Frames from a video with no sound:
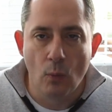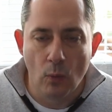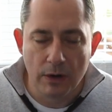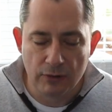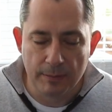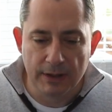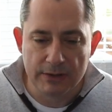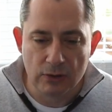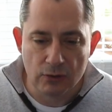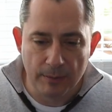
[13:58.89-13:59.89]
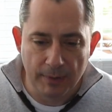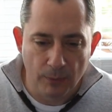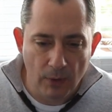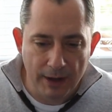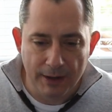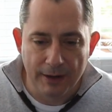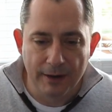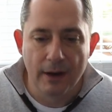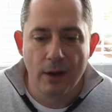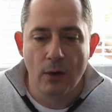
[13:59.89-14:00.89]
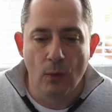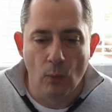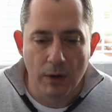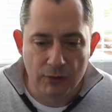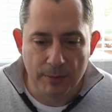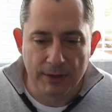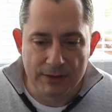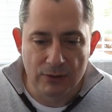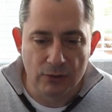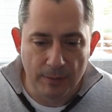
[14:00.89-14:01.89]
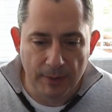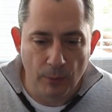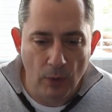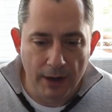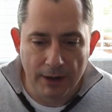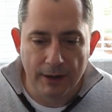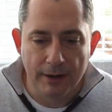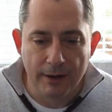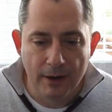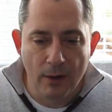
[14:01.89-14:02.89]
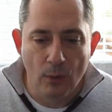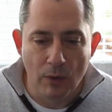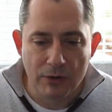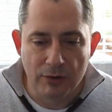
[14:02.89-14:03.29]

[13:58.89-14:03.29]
1 triplet, 2 triplet, 1. 1 triplet, 2 triplet, 1. 1